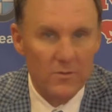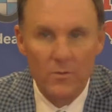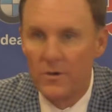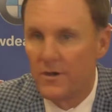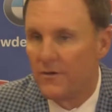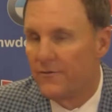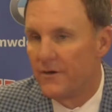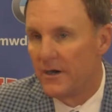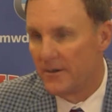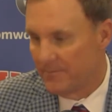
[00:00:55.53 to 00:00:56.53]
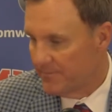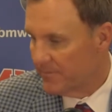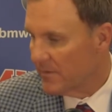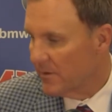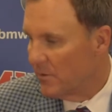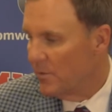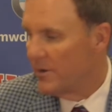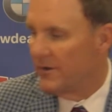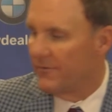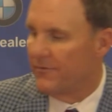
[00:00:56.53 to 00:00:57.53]
Would have, uh,
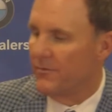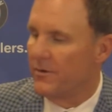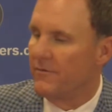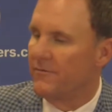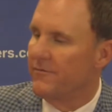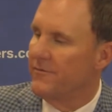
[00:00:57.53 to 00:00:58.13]
would have, would have